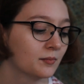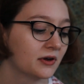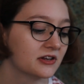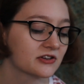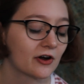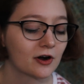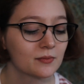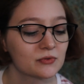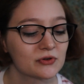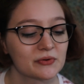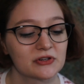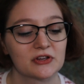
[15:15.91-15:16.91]
But his
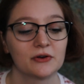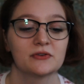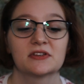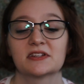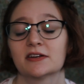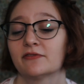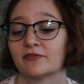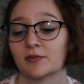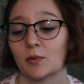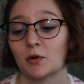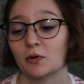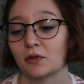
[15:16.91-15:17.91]
arms were so stiff
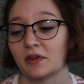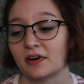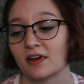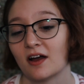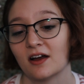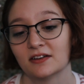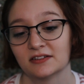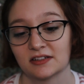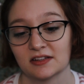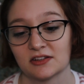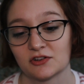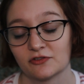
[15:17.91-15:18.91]
from holding on
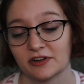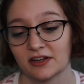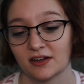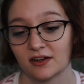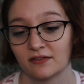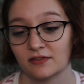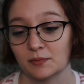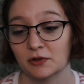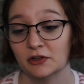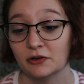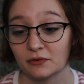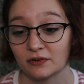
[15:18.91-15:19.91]
to the string of the
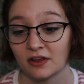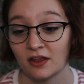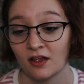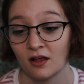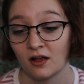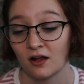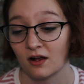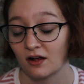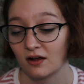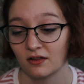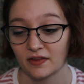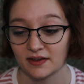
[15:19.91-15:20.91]
balloon
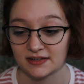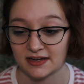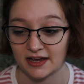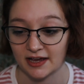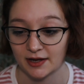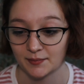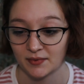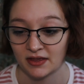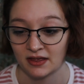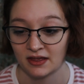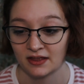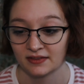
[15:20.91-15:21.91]
all that time
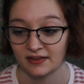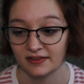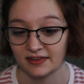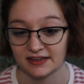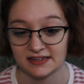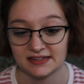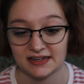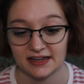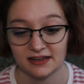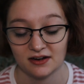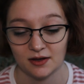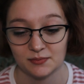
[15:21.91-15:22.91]
that they
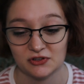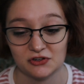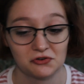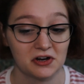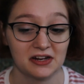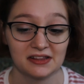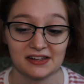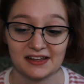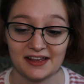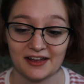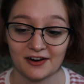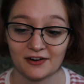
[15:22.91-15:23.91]
stayed up straight in
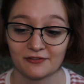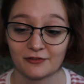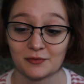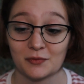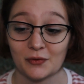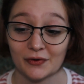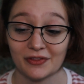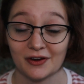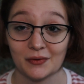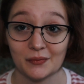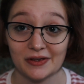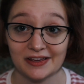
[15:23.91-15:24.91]
the air for more
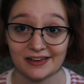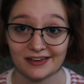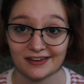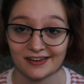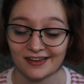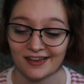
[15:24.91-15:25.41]
than a week.